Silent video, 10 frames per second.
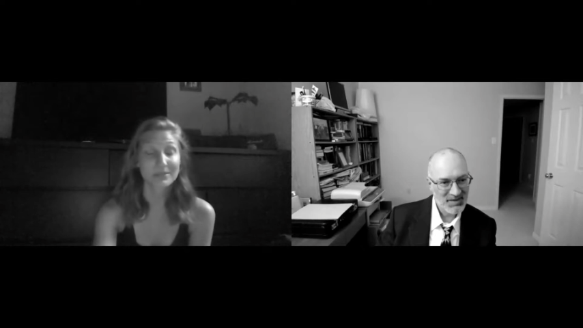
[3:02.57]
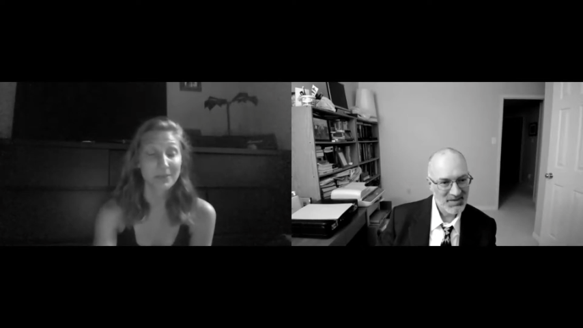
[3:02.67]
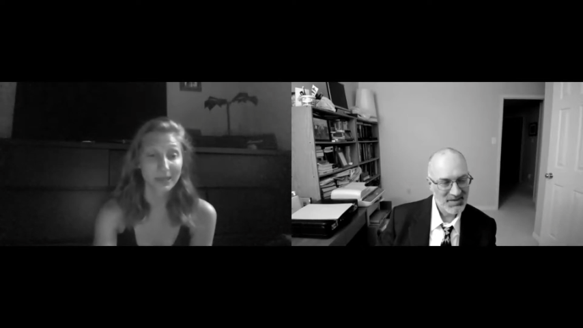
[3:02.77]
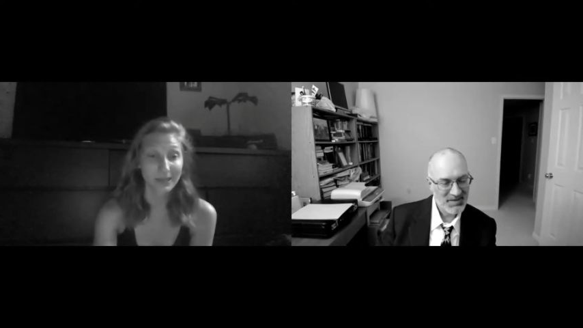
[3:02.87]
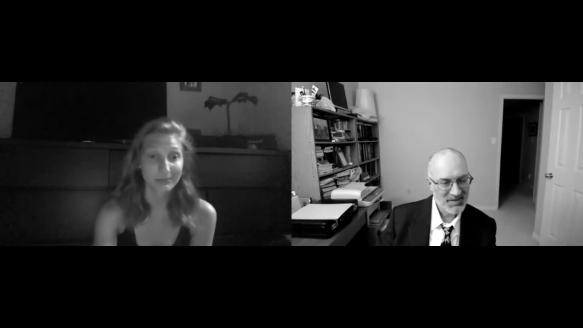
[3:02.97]
Speaker 1: to
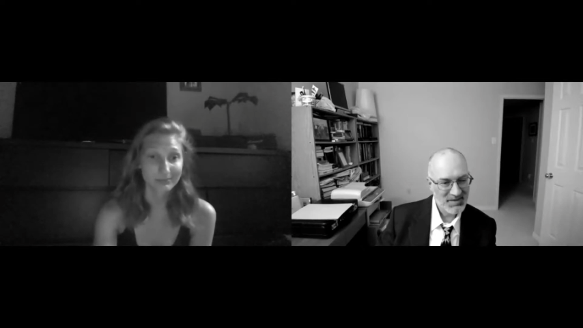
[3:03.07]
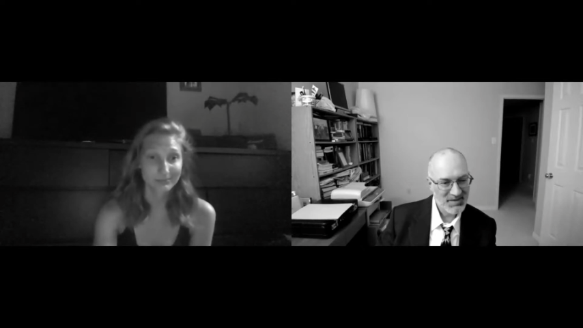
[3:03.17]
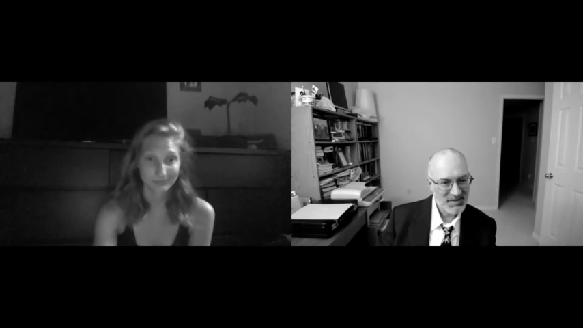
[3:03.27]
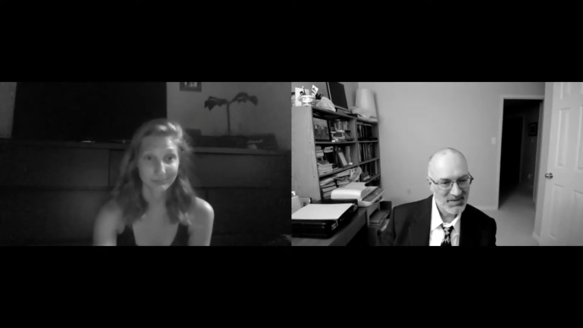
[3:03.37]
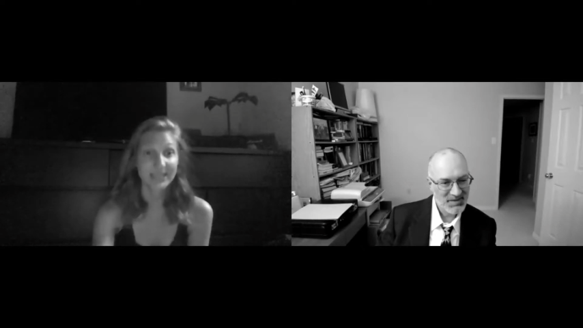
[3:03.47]
me,
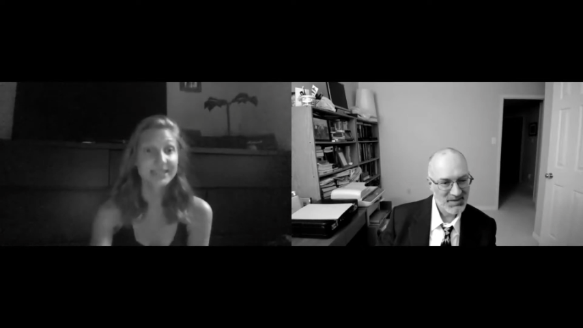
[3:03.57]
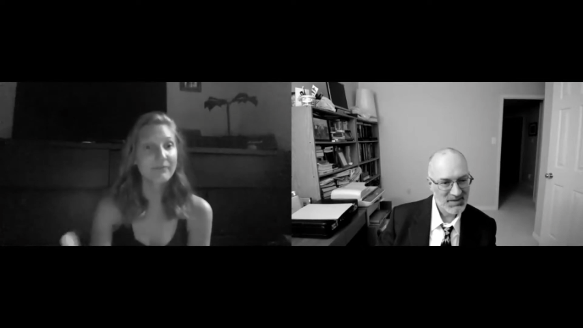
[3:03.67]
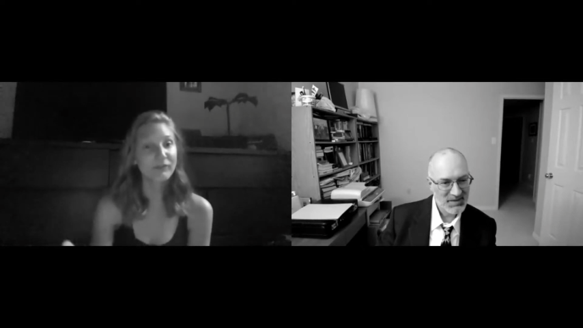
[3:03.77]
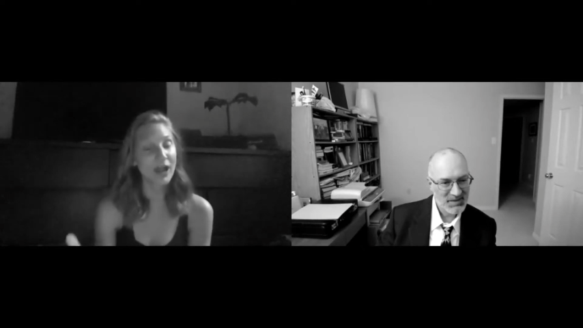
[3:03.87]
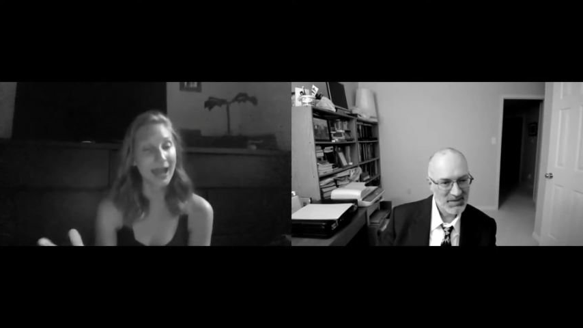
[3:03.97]
except
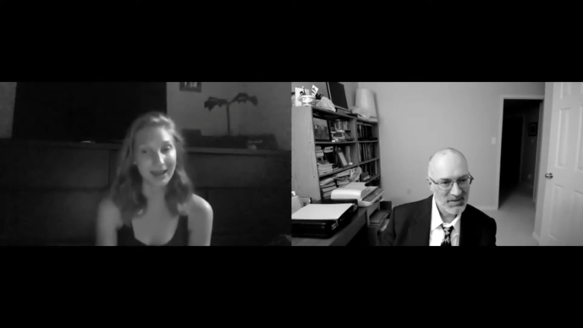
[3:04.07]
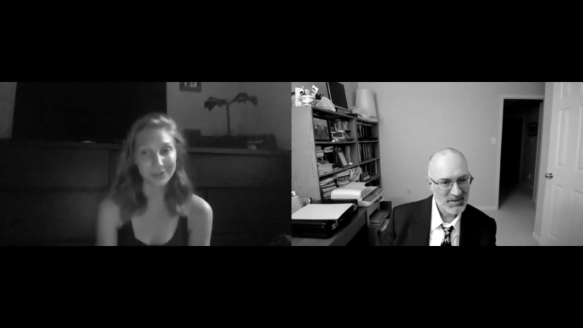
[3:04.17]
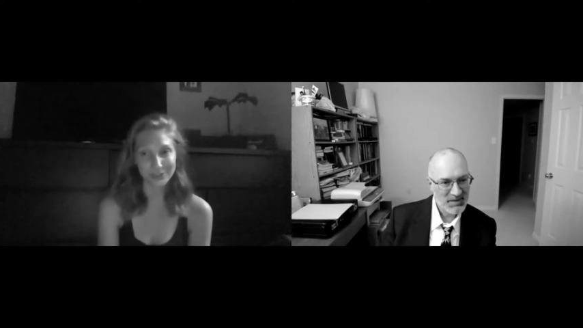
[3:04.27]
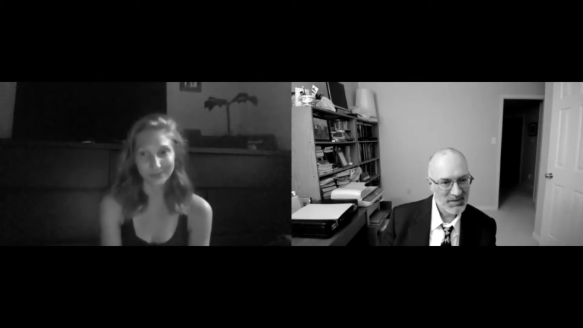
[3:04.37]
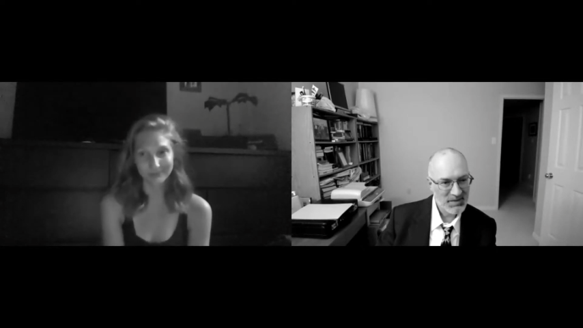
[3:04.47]
for
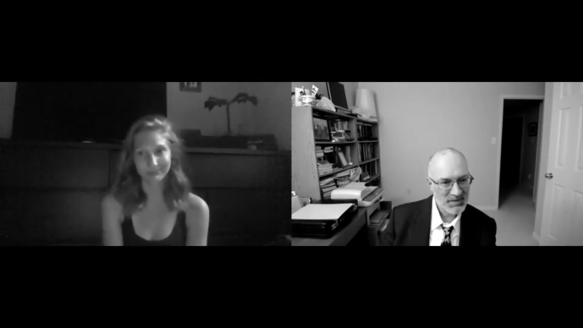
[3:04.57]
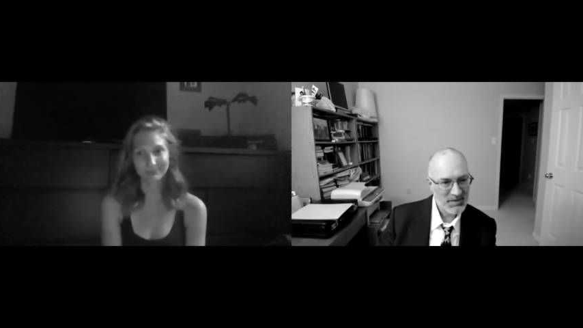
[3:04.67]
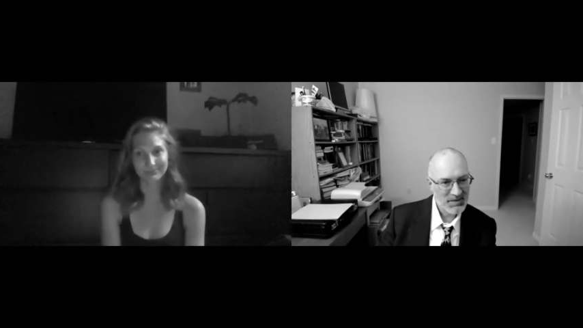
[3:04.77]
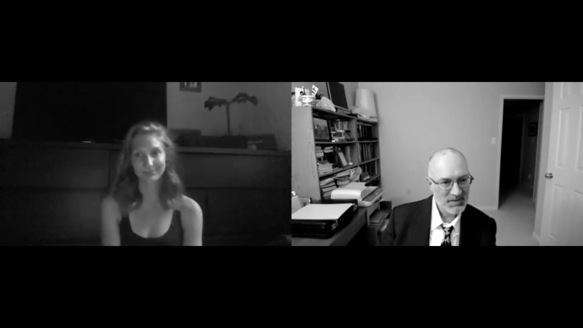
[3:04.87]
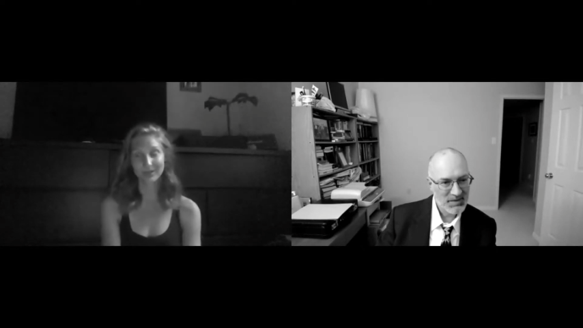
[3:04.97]
Ash.
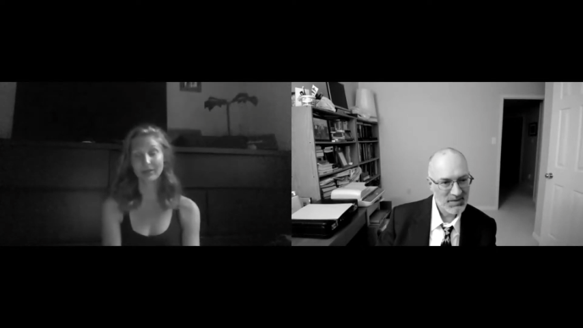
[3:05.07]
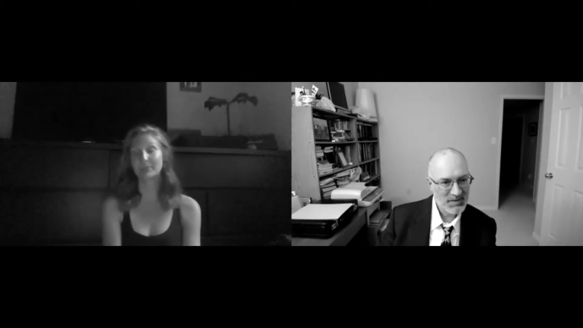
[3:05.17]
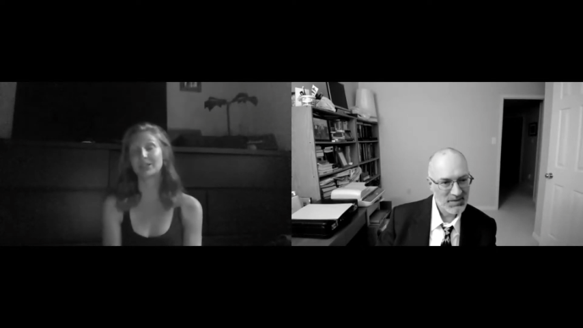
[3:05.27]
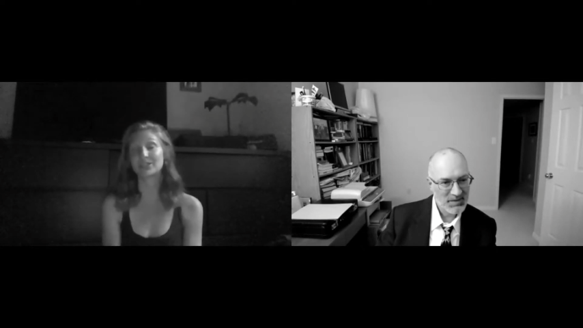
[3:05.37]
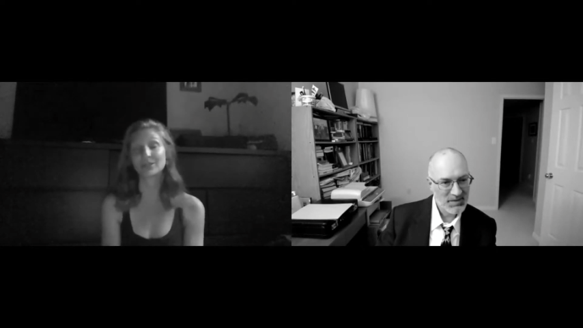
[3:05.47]
Oh, I
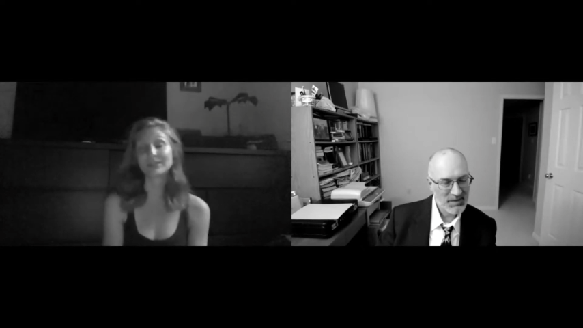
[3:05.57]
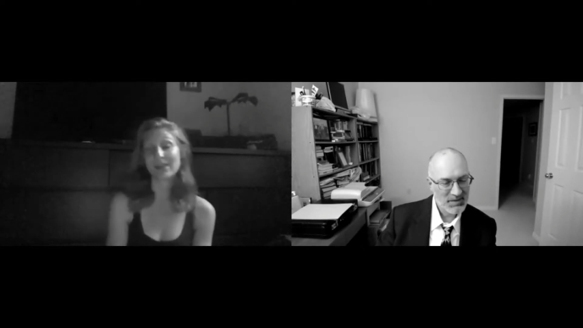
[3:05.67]
mean, she was an